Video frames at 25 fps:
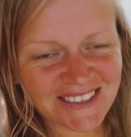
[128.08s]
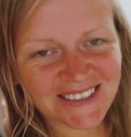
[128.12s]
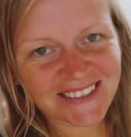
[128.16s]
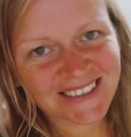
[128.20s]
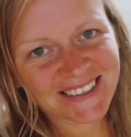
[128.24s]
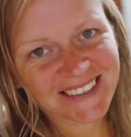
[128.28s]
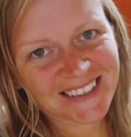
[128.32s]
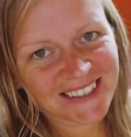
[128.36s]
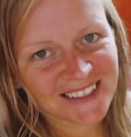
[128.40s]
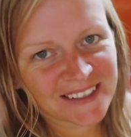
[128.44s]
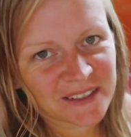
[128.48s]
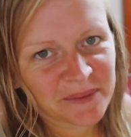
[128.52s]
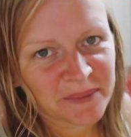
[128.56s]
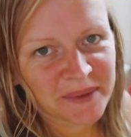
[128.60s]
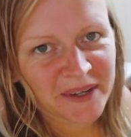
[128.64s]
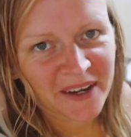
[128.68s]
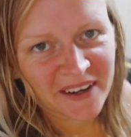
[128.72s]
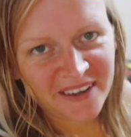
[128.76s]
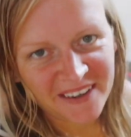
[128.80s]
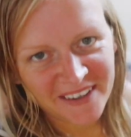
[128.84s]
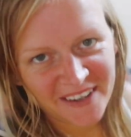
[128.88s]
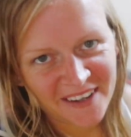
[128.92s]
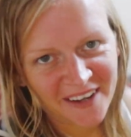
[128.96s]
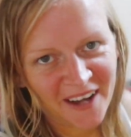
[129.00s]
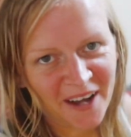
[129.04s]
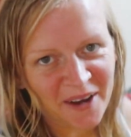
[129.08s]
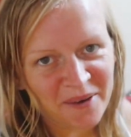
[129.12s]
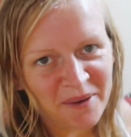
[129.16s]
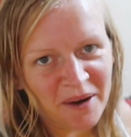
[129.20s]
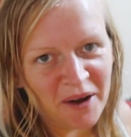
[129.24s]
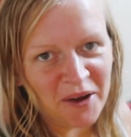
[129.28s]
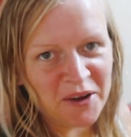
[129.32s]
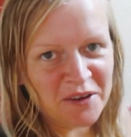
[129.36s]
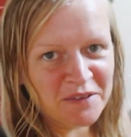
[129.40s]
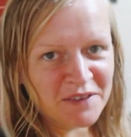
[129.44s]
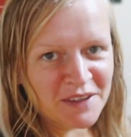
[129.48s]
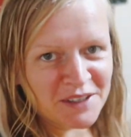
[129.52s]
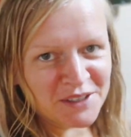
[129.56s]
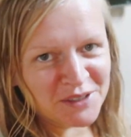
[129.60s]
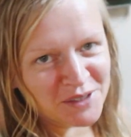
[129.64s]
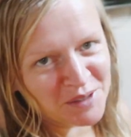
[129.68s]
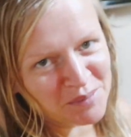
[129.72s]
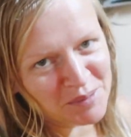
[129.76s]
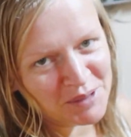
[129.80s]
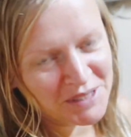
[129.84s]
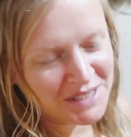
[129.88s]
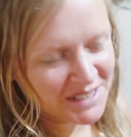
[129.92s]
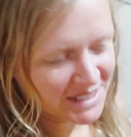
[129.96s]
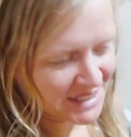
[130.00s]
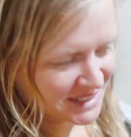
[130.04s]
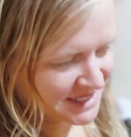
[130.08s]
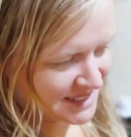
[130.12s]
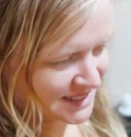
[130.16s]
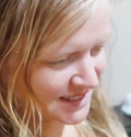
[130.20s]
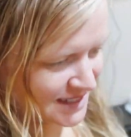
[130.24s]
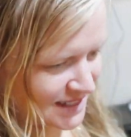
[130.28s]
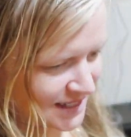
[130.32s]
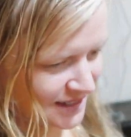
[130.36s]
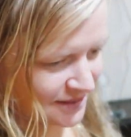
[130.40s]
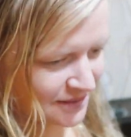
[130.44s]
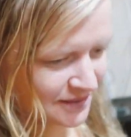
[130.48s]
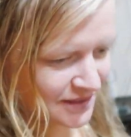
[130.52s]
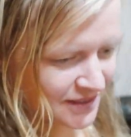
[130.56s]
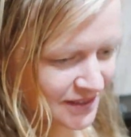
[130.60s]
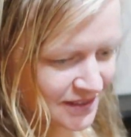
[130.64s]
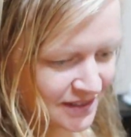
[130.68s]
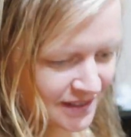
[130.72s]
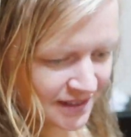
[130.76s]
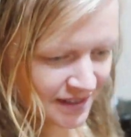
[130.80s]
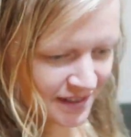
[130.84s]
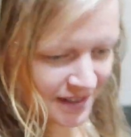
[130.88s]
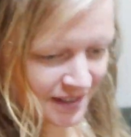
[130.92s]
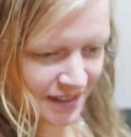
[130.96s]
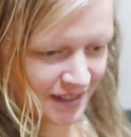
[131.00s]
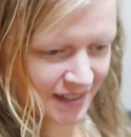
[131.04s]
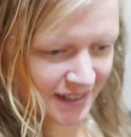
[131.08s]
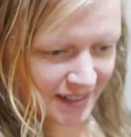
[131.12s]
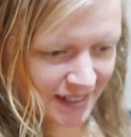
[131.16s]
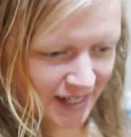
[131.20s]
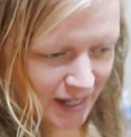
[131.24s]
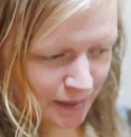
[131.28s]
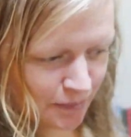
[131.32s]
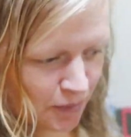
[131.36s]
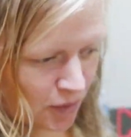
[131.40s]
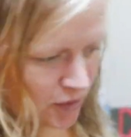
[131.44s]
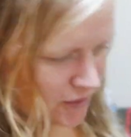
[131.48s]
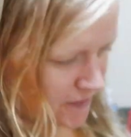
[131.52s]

sorted, we are gonna go over to the bus station now. Come